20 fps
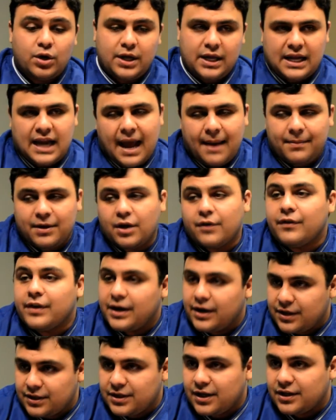we'll get Abby over
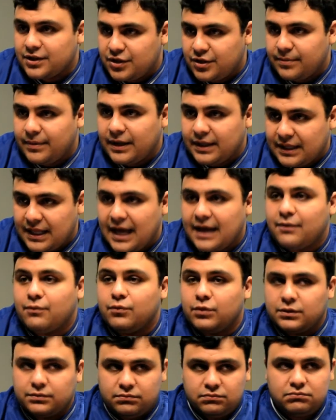here to talk to you about that, and
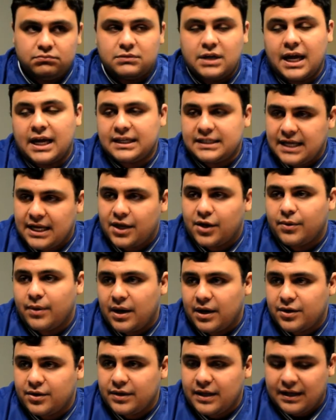oh, we'll cool. kind of take you
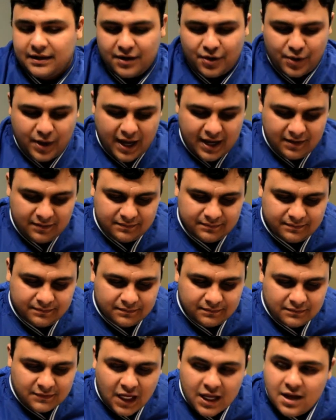around to that. Okay.
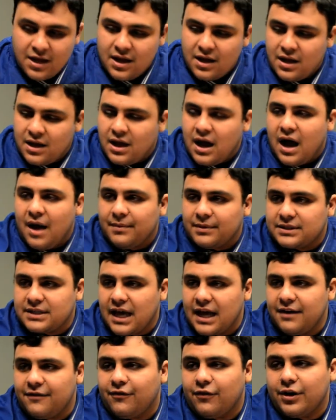All right. I'm
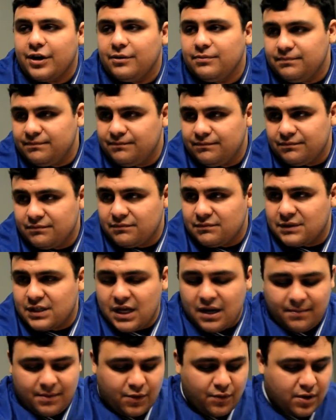excited for you. Me too. It's
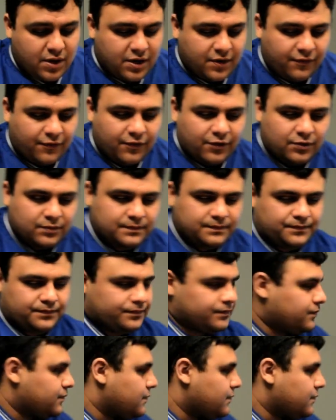gonna be wonderful. You.